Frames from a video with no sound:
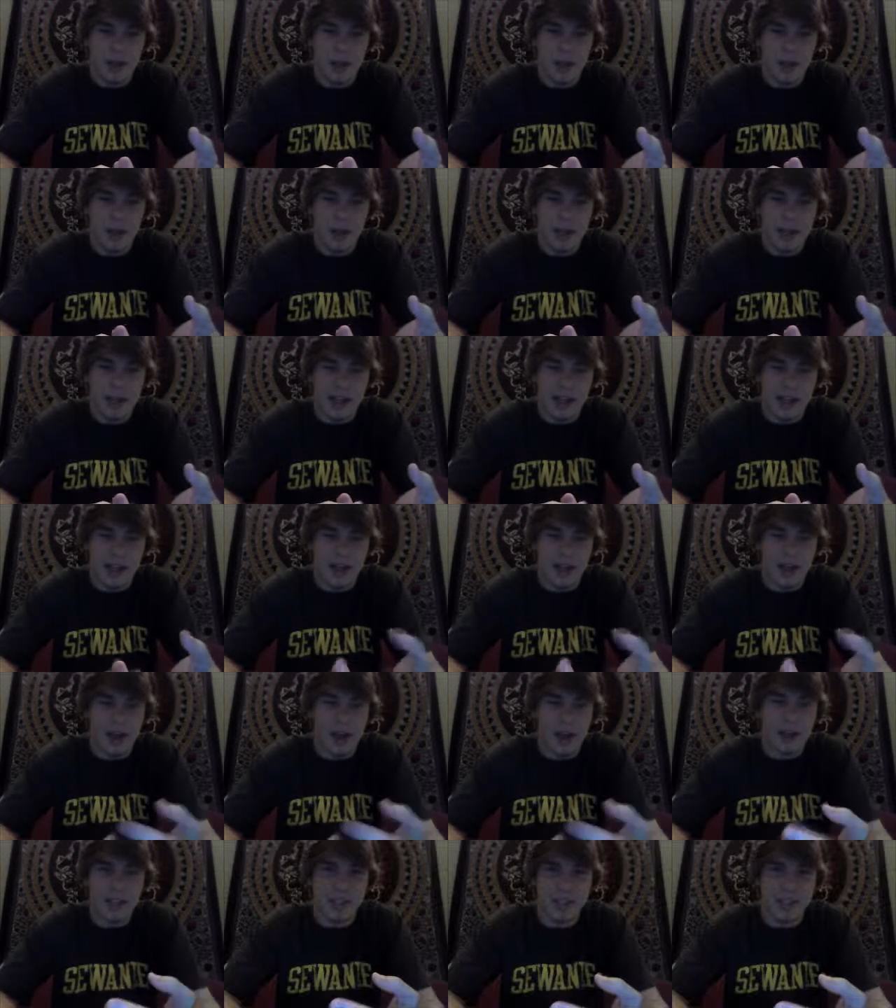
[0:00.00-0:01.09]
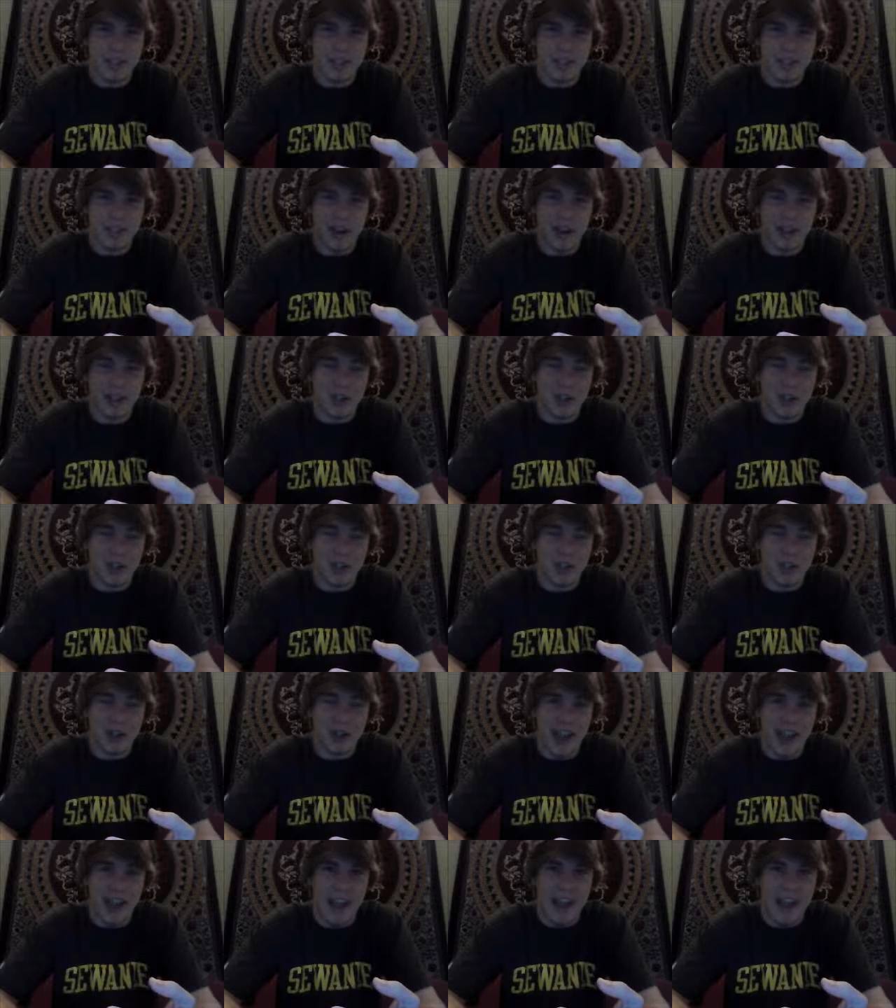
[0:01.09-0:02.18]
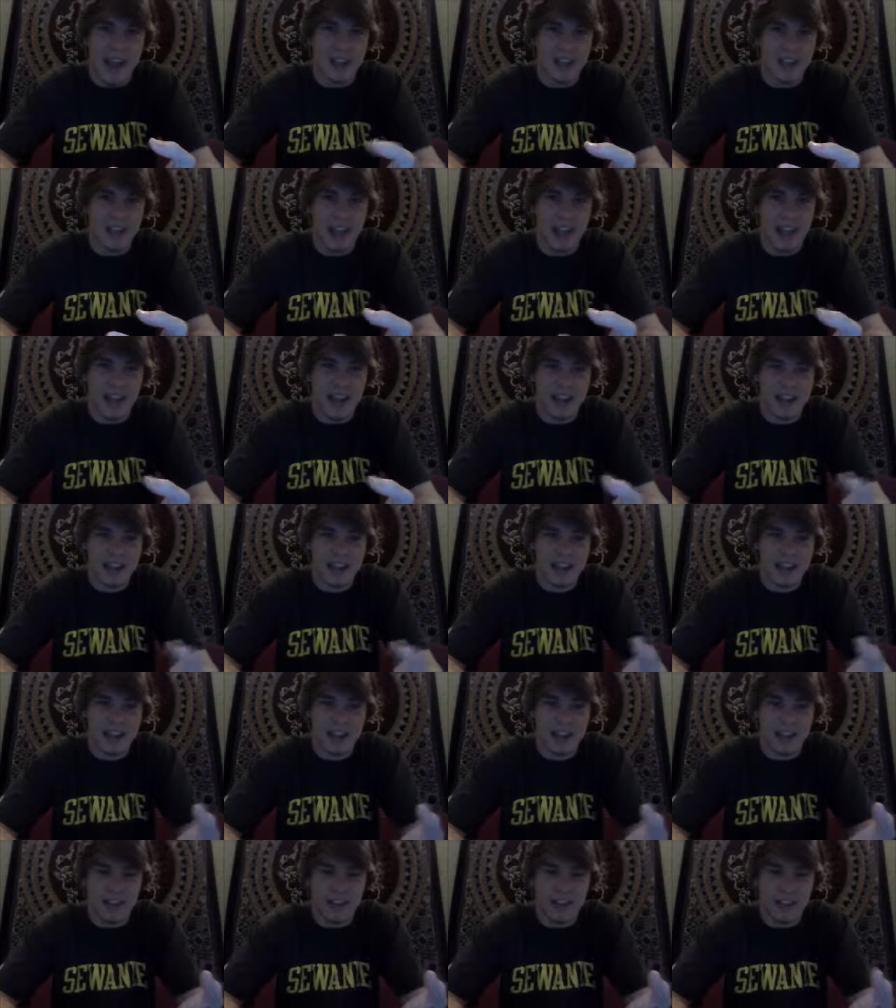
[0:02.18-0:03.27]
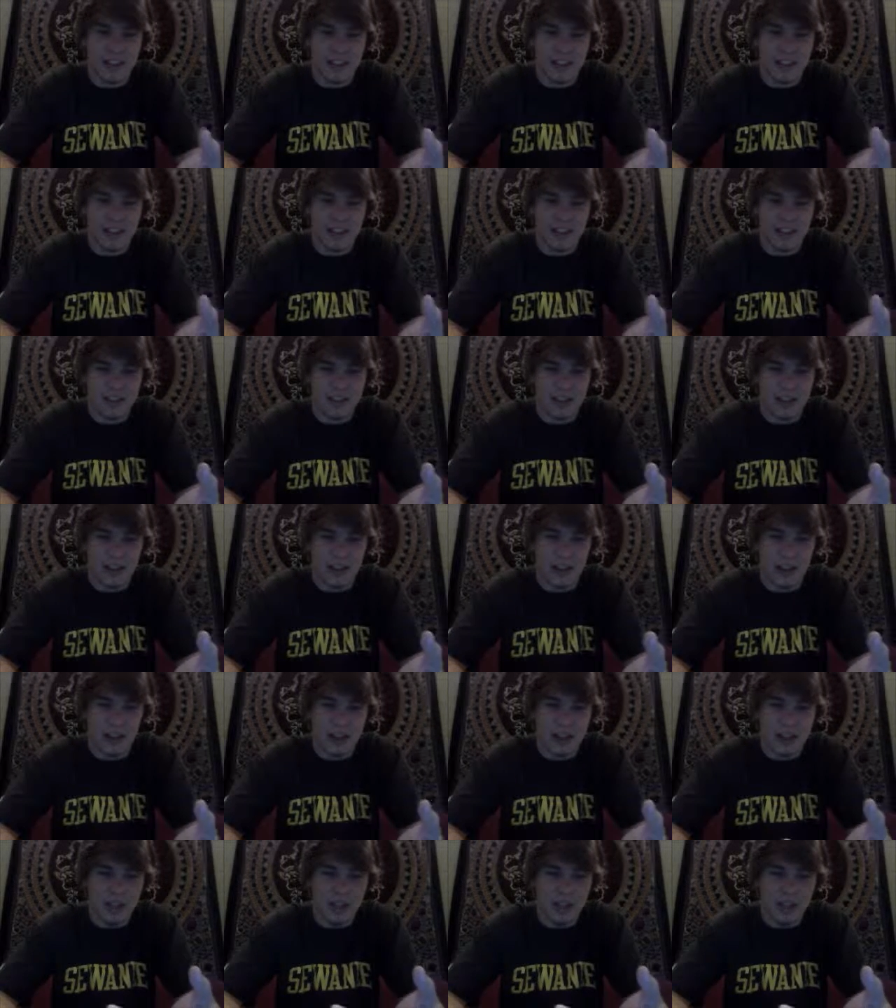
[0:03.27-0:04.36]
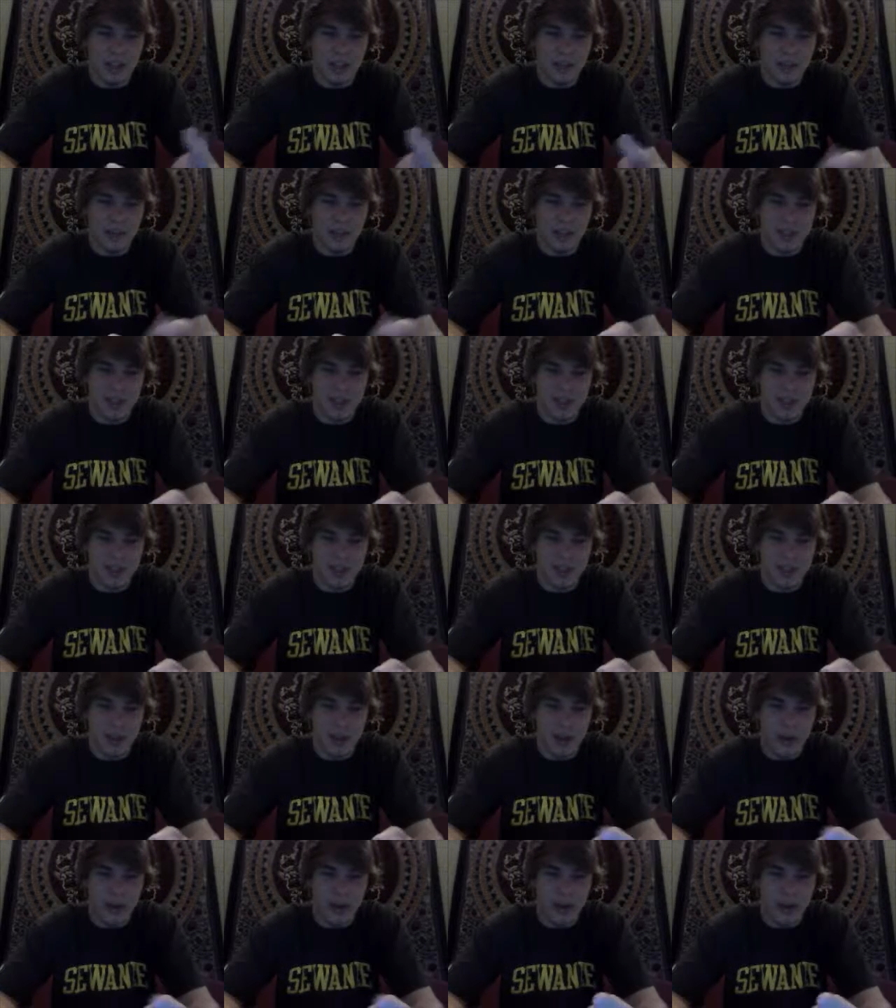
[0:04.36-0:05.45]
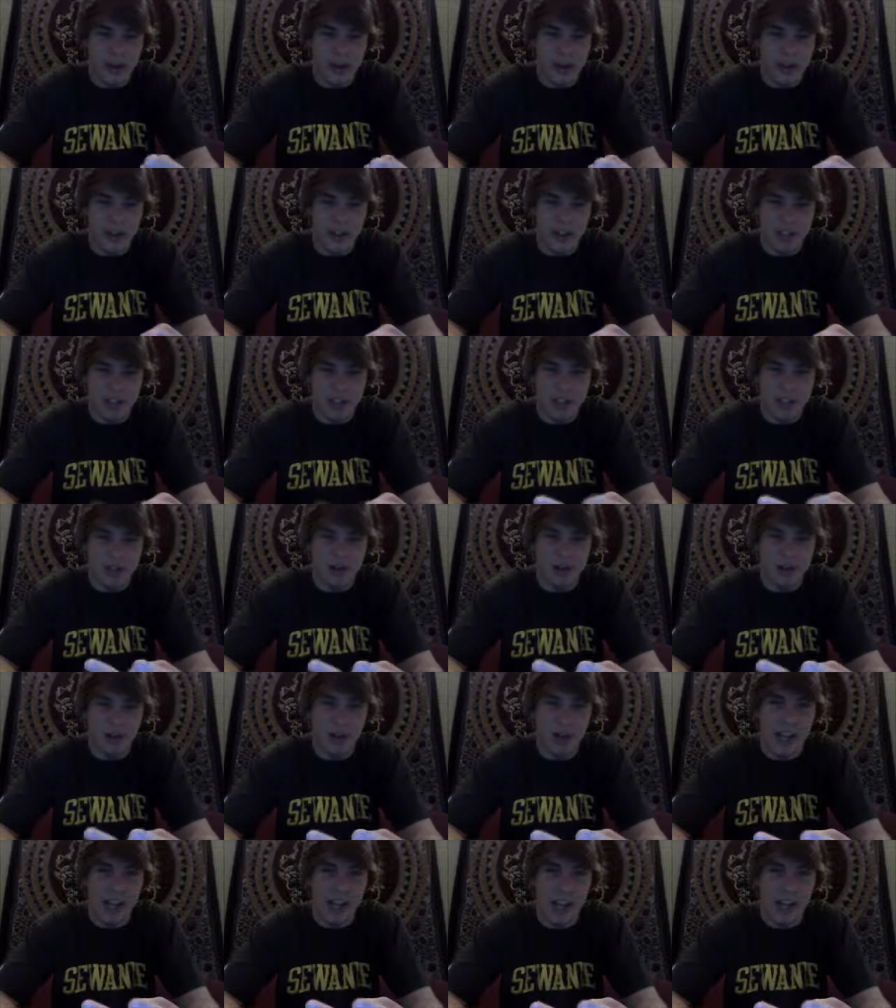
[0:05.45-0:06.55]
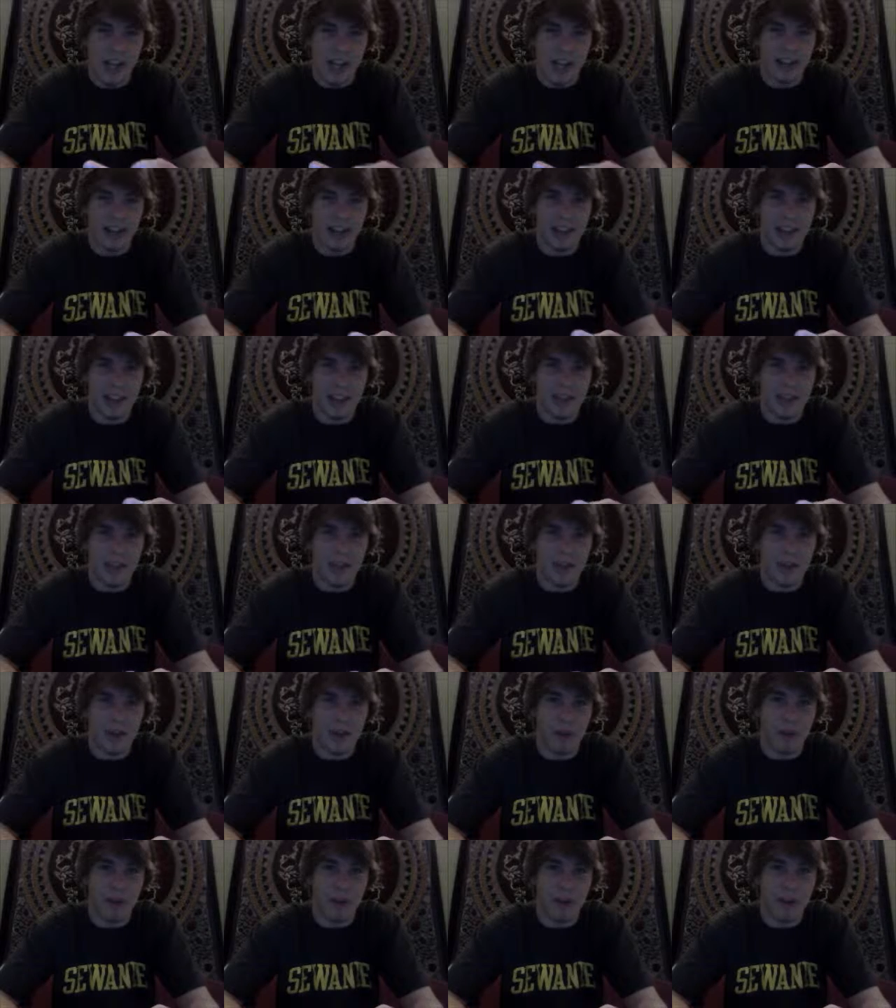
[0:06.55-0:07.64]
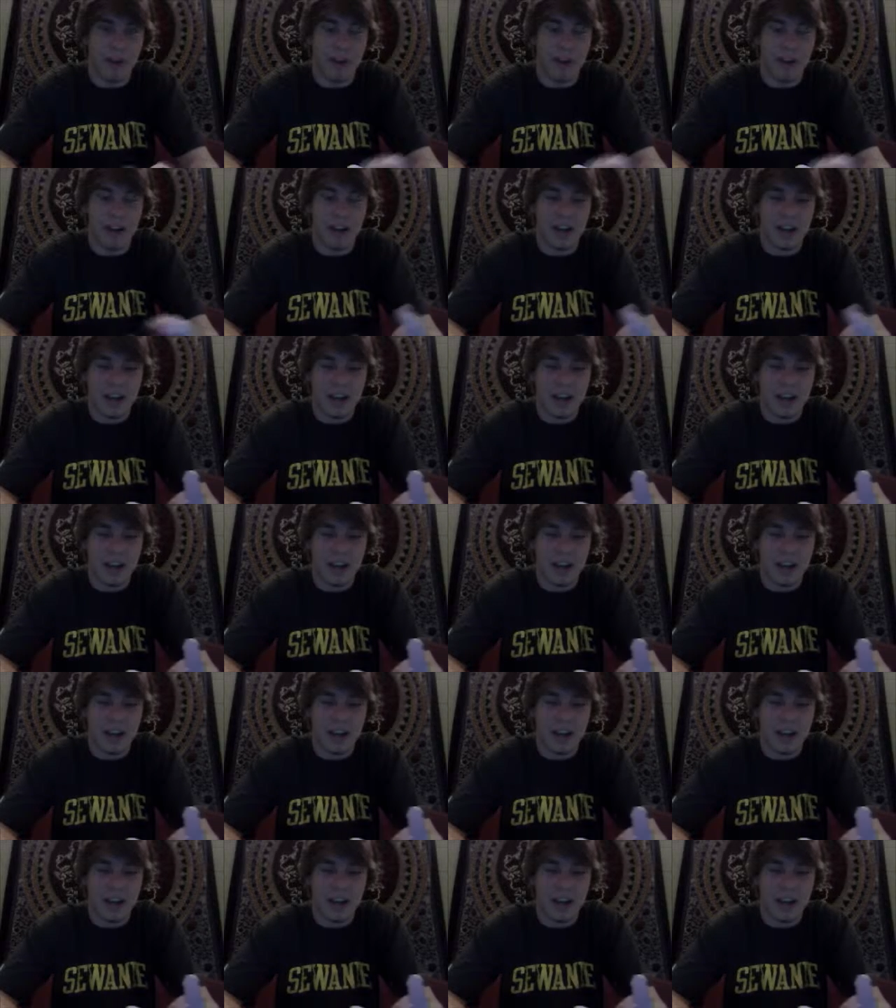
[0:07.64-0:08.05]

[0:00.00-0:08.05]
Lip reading: planting thousands of pine trees by hand, and it quickly taught him to go off to college and get a degree and leave the farm forever.